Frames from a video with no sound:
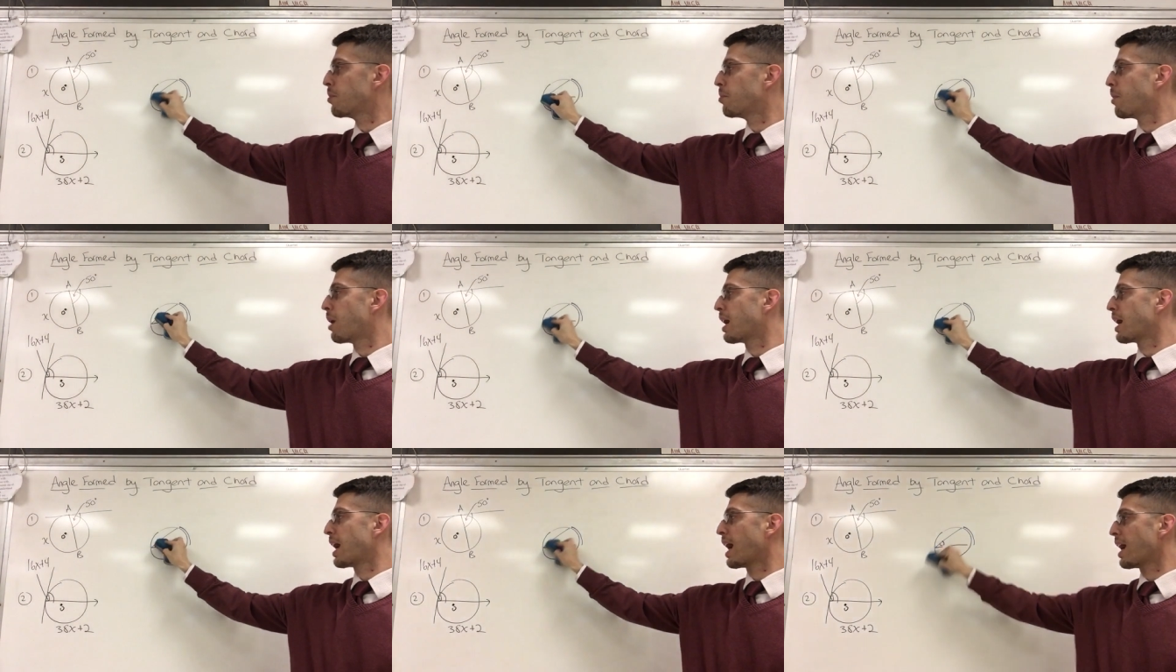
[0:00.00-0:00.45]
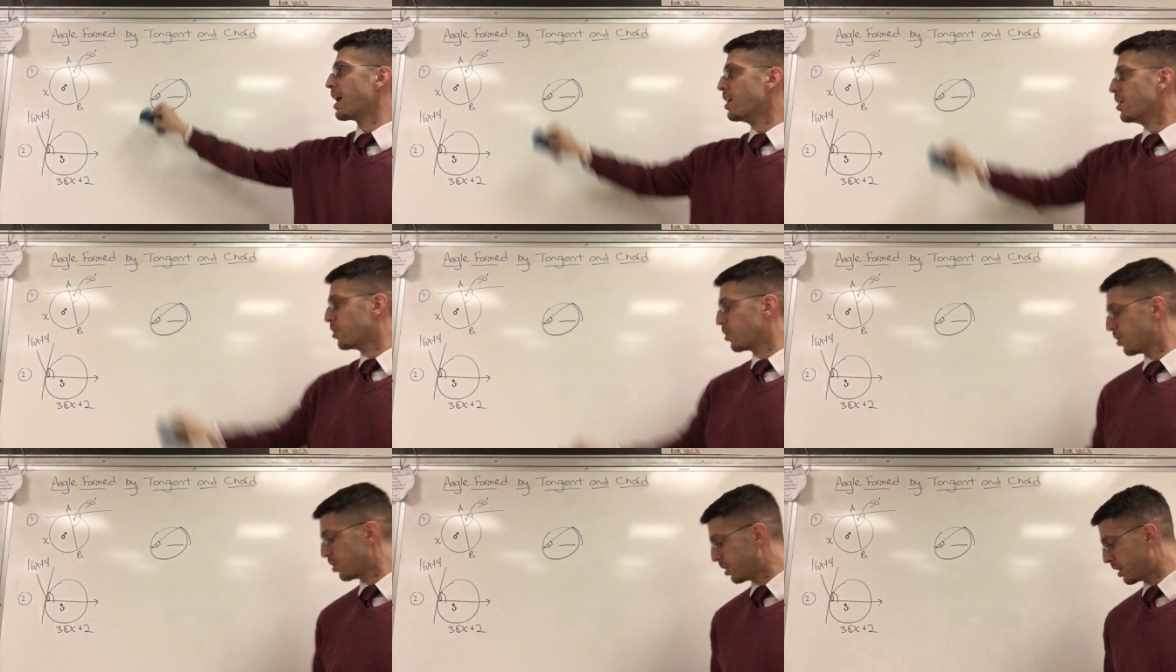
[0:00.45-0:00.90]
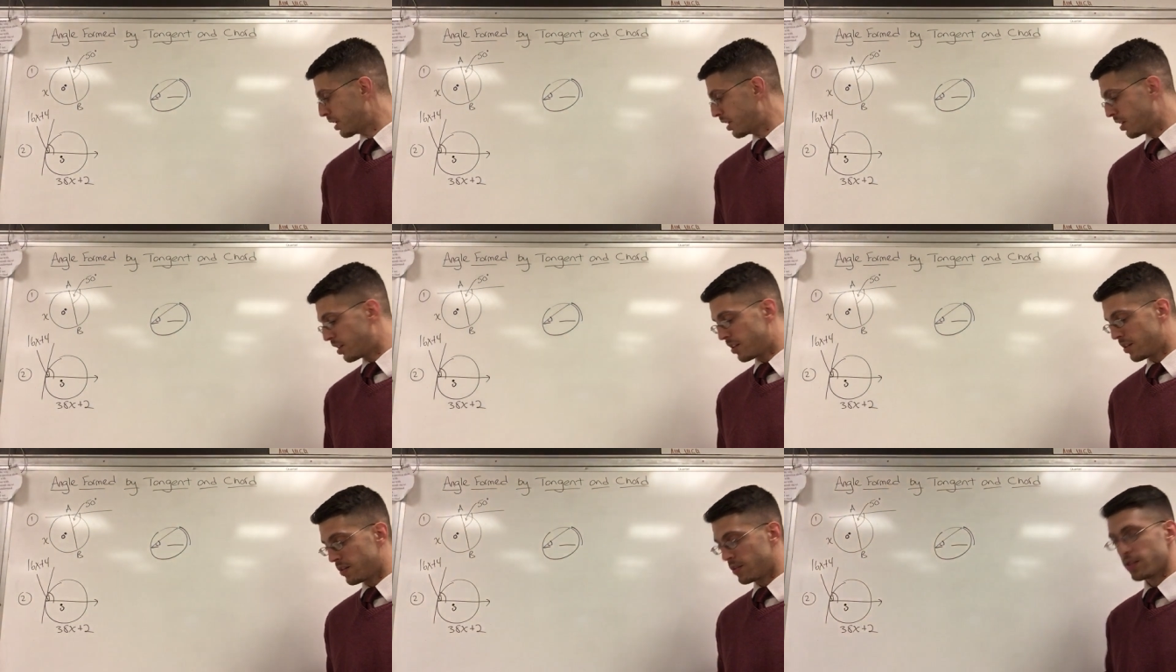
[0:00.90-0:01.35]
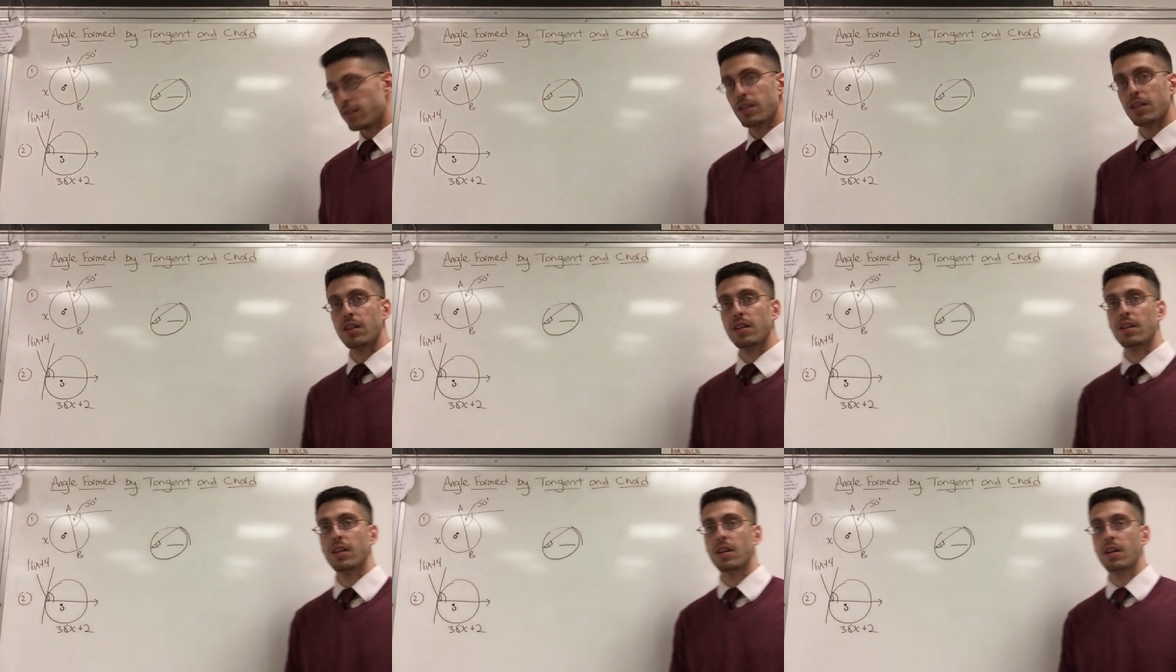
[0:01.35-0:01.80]
my angle
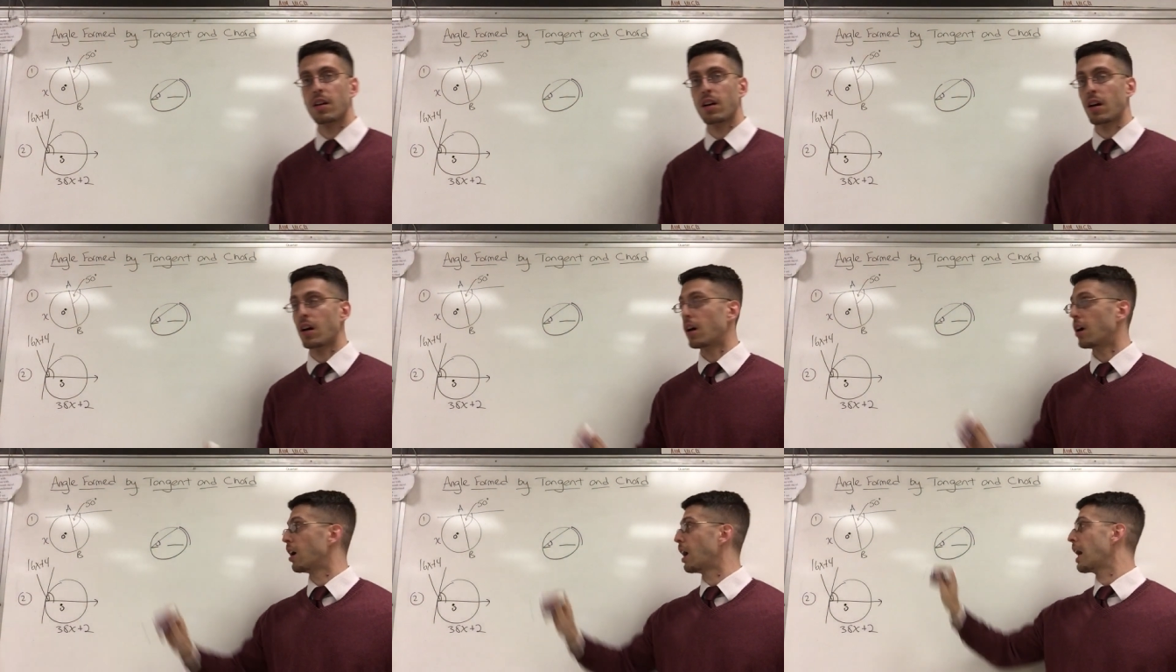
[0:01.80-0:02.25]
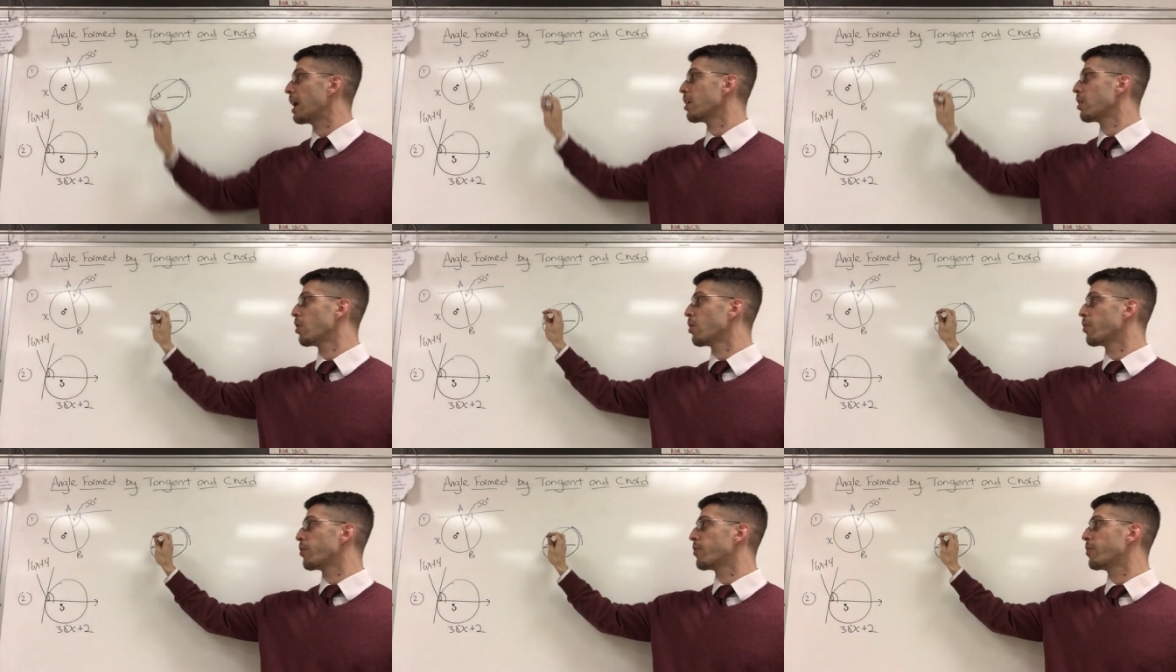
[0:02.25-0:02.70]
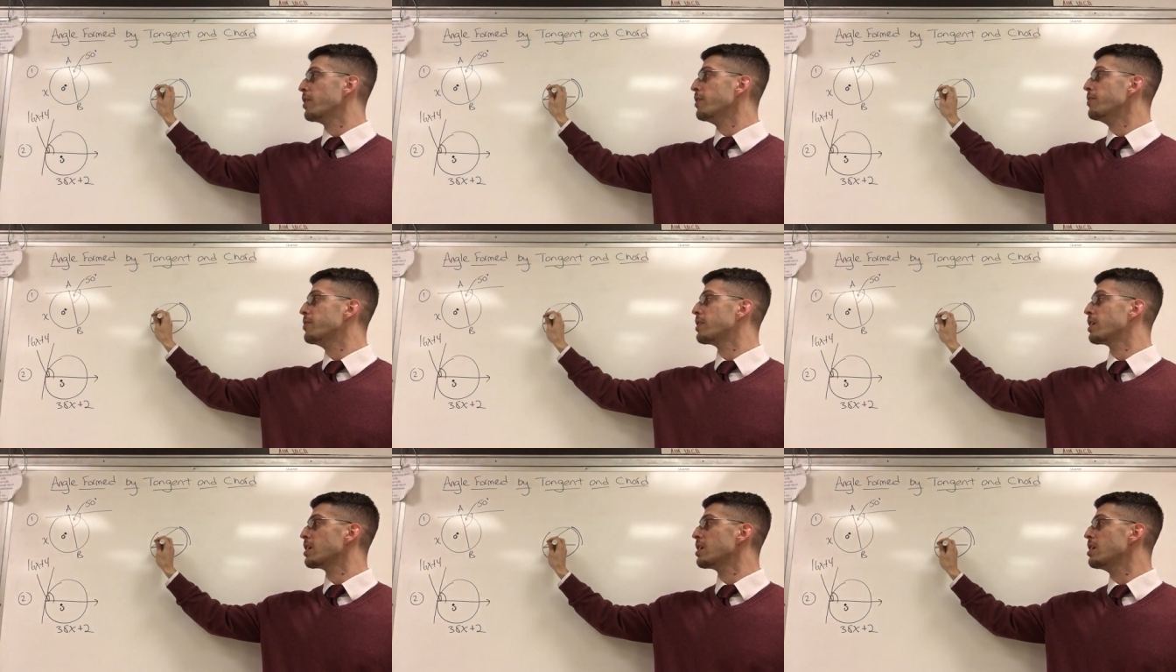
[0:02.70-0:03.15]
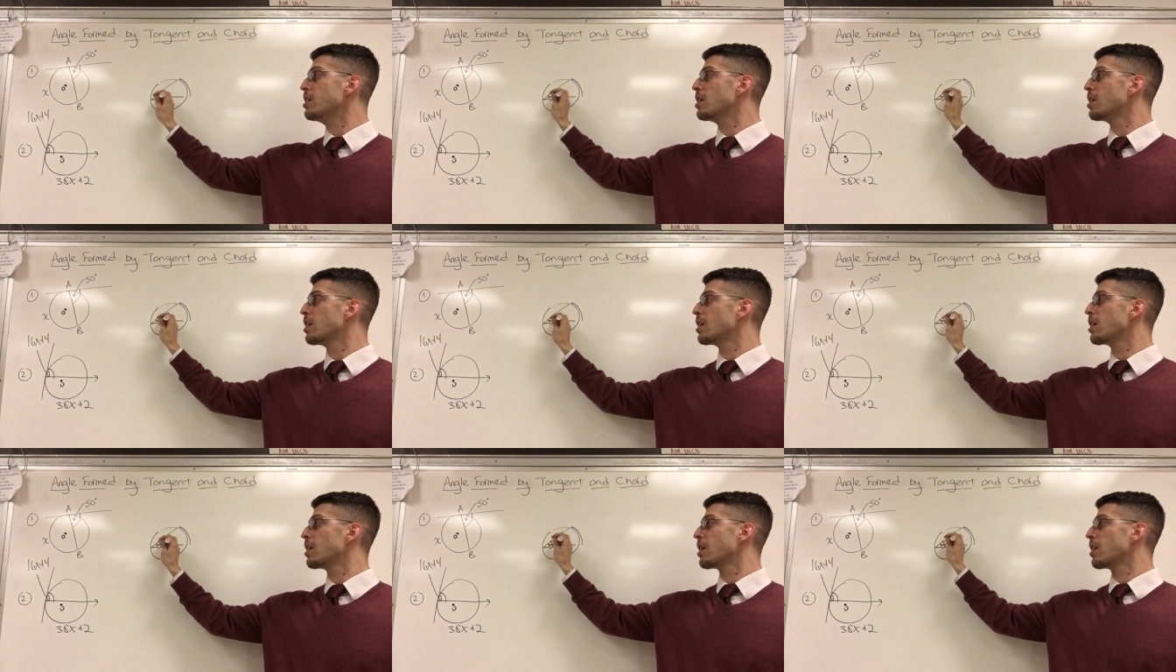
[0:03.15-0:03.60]
is, uh, I don't know,
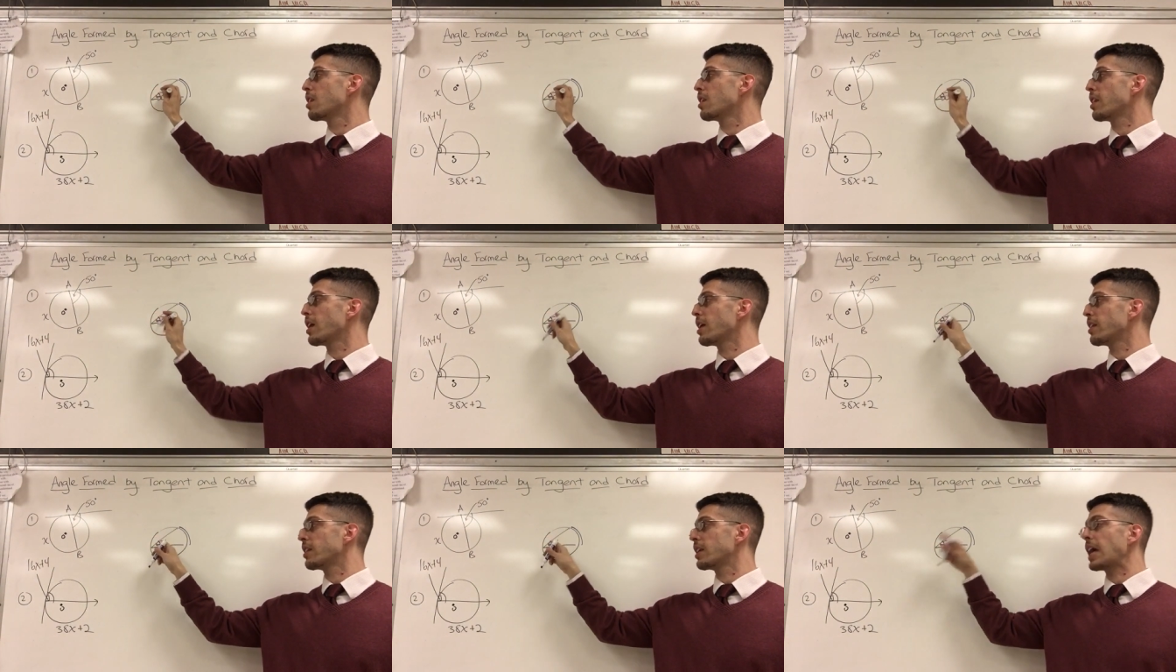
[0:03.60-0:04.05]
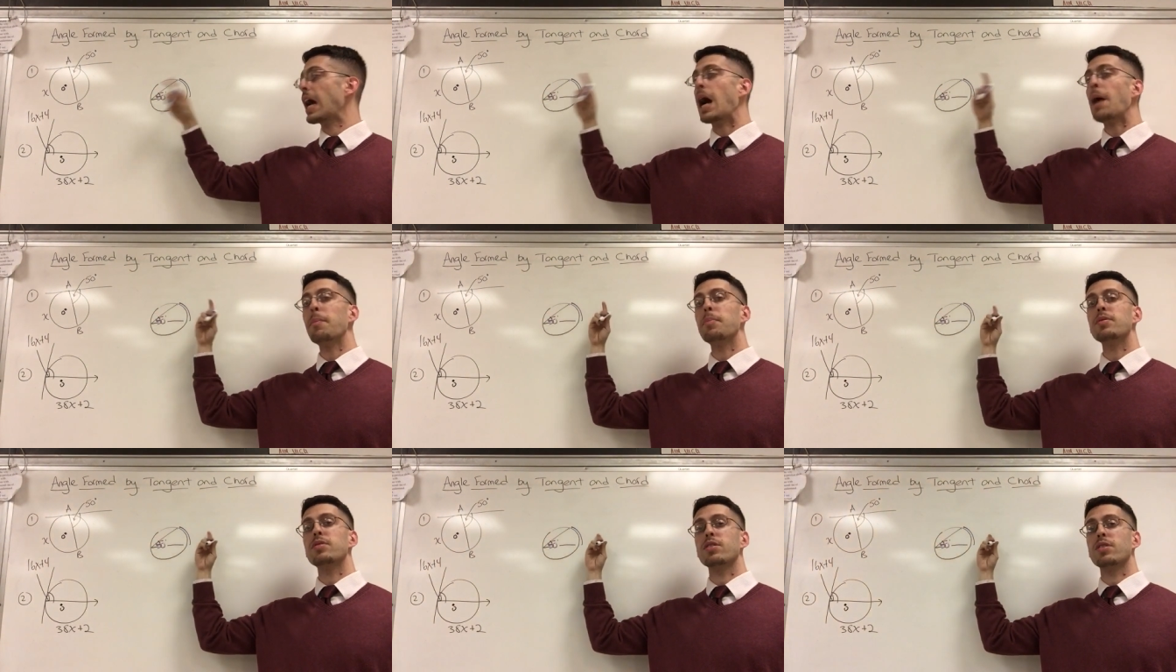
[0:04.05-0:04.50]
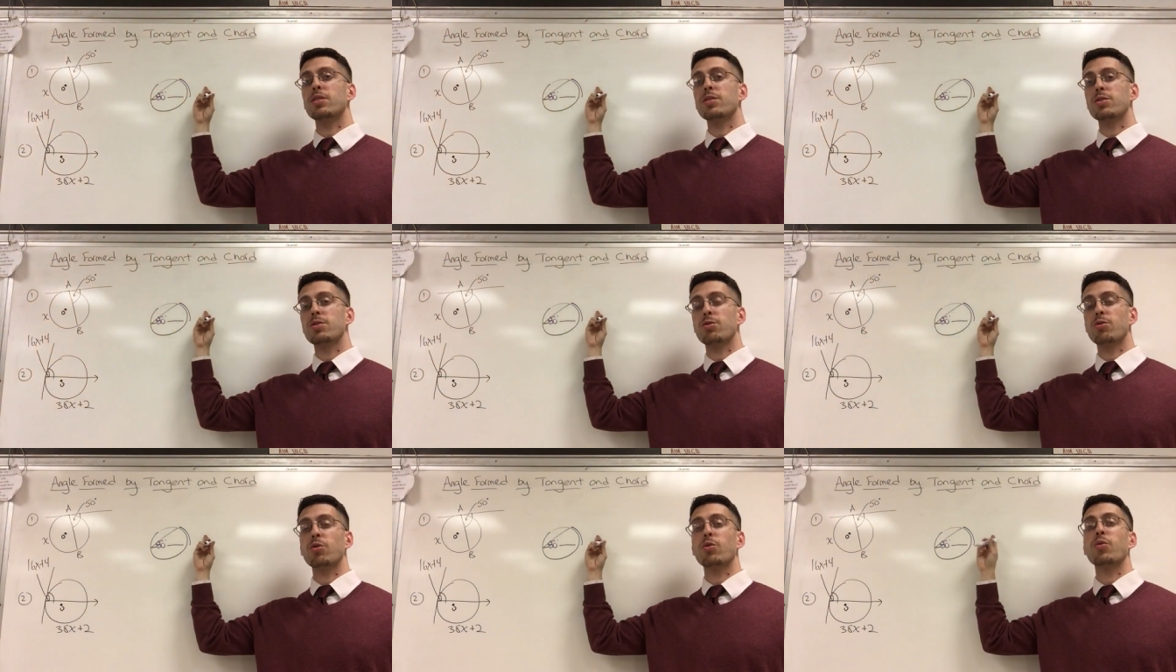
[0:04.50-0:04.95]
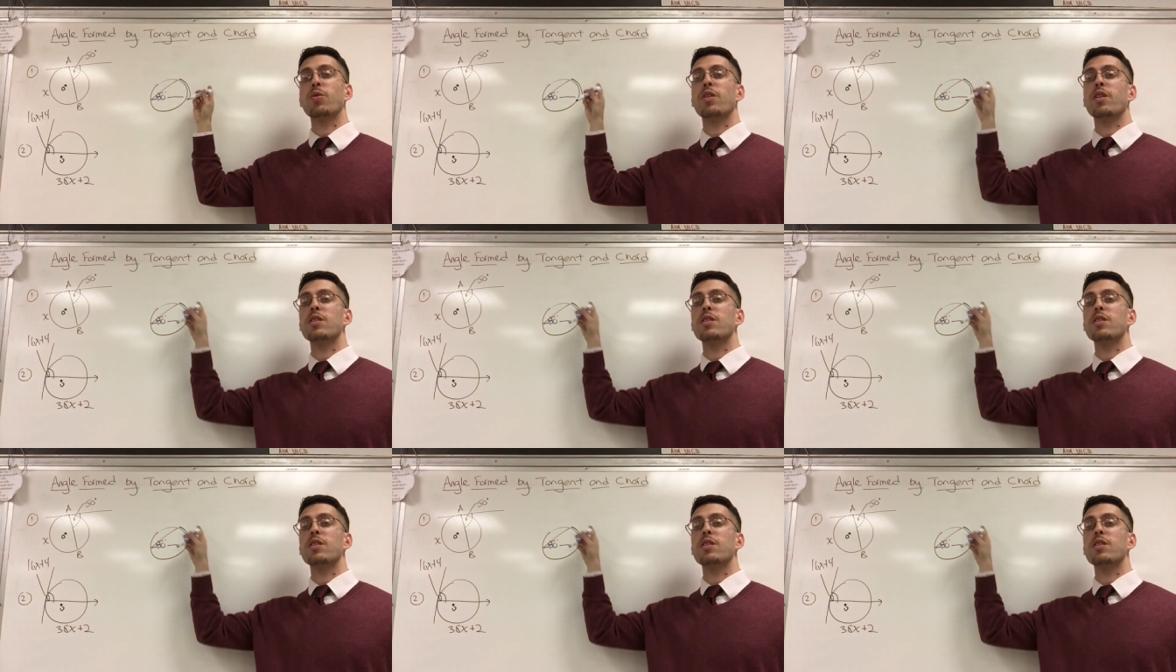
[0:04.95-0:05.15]
50, then the opposite is true.